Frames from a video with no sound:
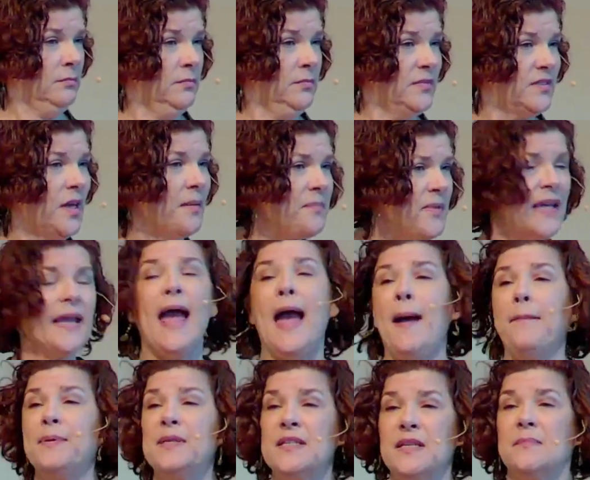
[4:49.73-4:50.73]
Something
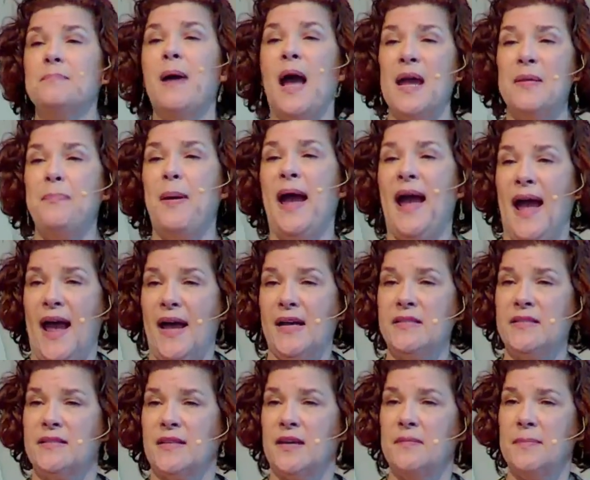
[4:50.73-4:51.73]
happened in my
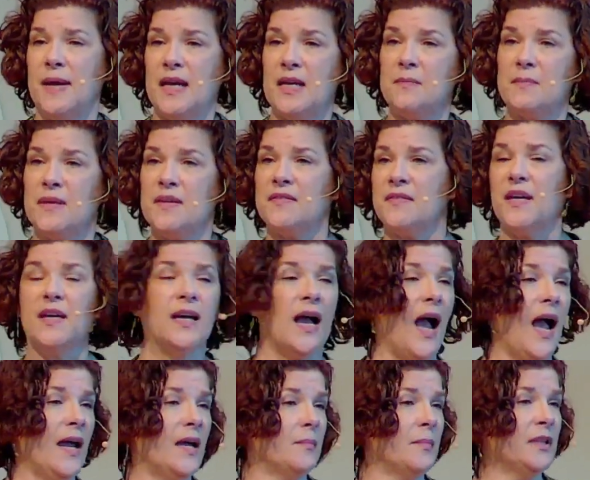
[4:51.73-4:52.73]
past that made me think
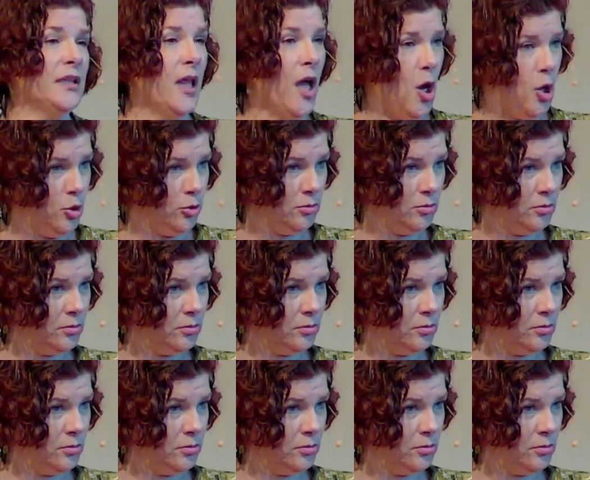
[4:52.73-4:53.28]
I am alone.